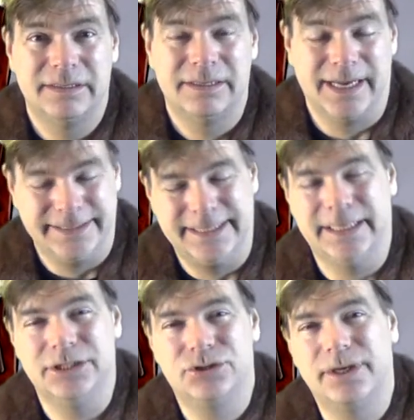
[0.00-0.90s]
I did
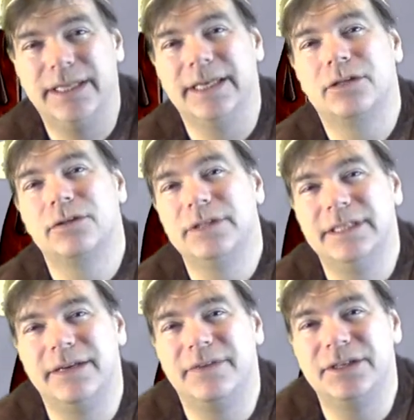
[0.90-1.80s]
enjoy the
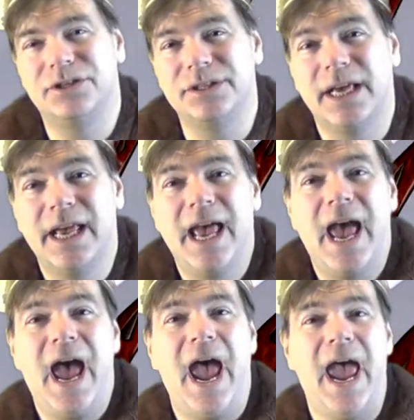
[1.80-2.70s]
included adventures
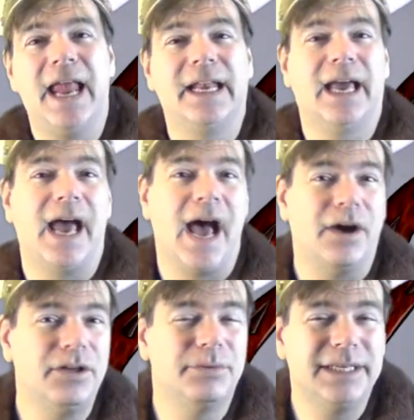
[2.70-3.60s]
and
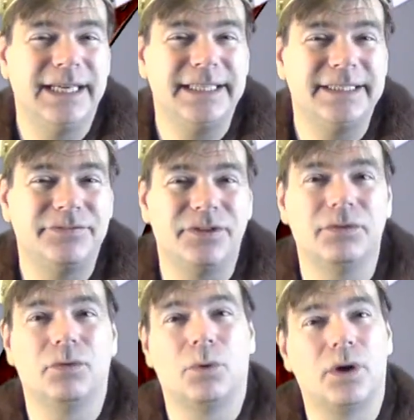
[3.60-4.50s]
how you would get different
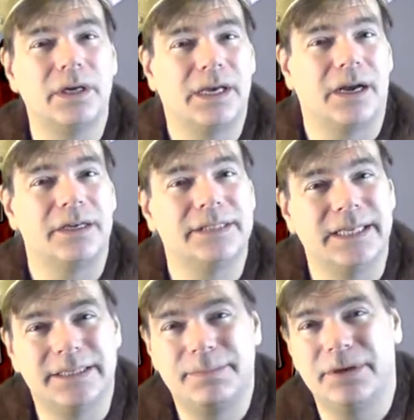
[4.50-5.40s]
reward cards and
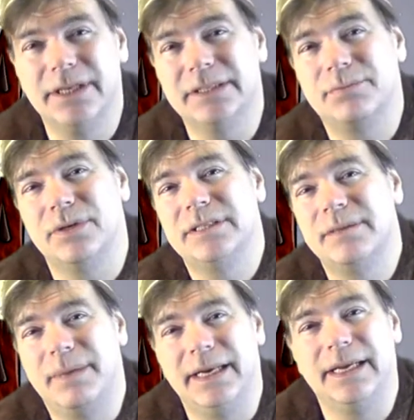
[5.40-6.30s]
experience points
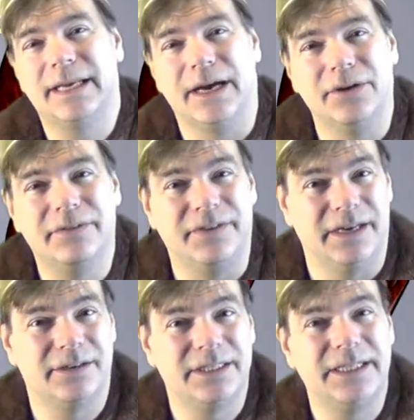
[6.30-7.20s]
depending on how you
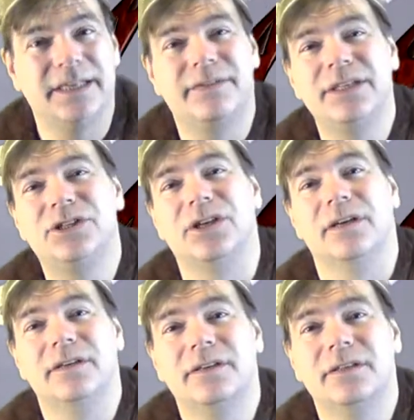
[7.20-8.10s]
fared in the adventure.
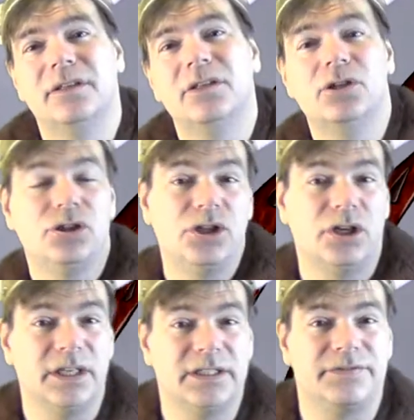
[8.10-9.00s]

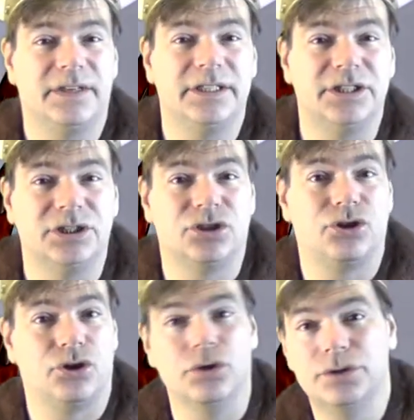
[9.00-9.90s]
Sure, it's fun to just
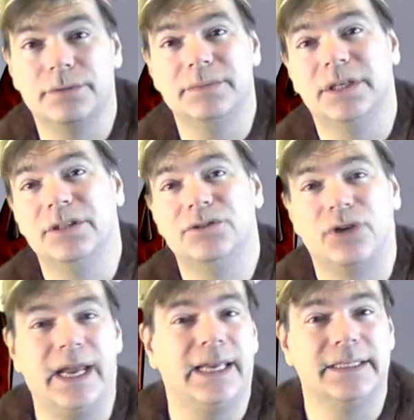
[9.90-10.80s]
throw some dun
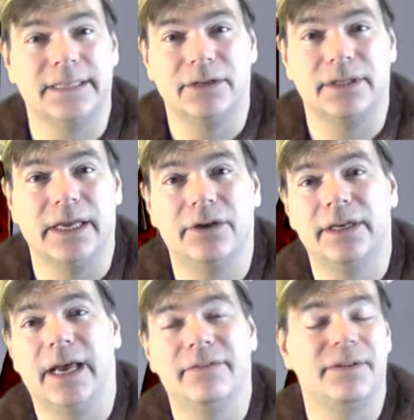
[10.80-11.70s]
dragons out there
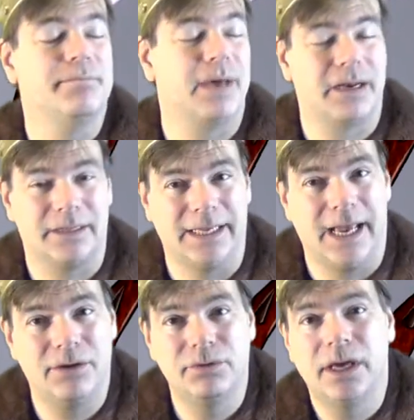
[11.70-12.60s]
and have them battle it
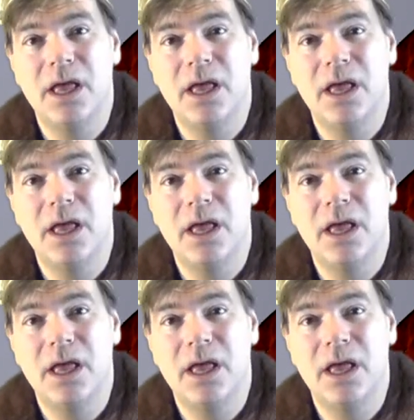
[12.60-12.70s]
out,